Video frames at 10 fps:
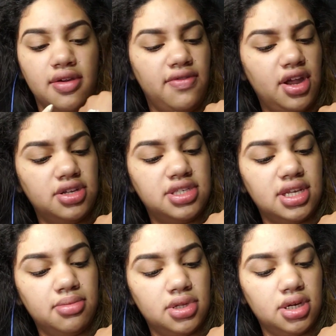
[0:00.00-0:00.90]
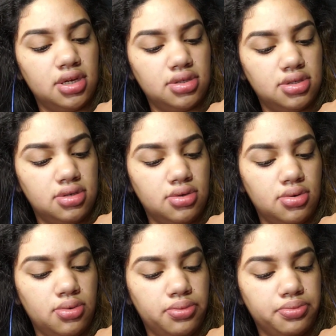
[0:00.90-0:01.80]
Very similar
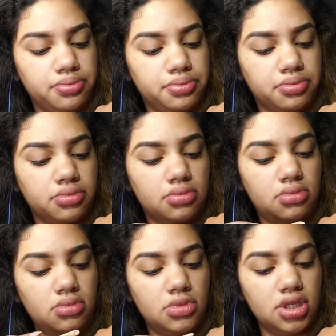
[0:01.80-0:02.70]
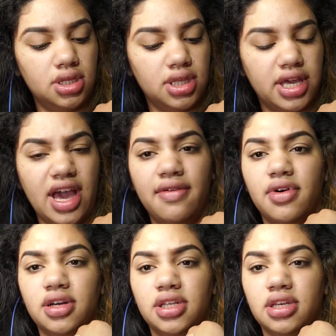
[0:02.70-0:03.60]
to the Kat
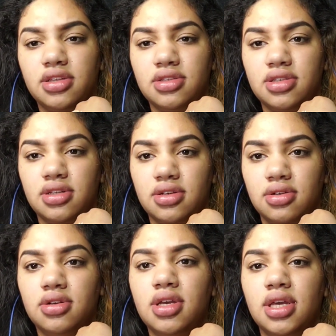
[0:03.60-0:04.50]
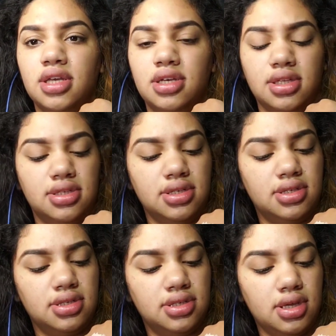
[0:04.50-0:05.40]
Von D concealer
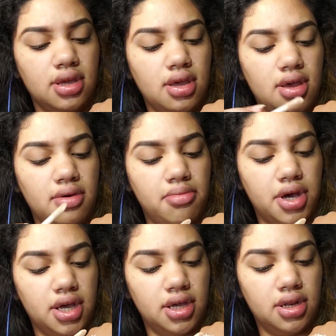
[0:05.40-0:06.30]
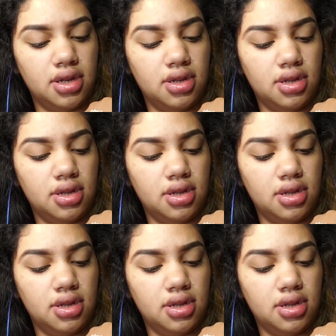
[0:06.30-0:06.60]
consistency, but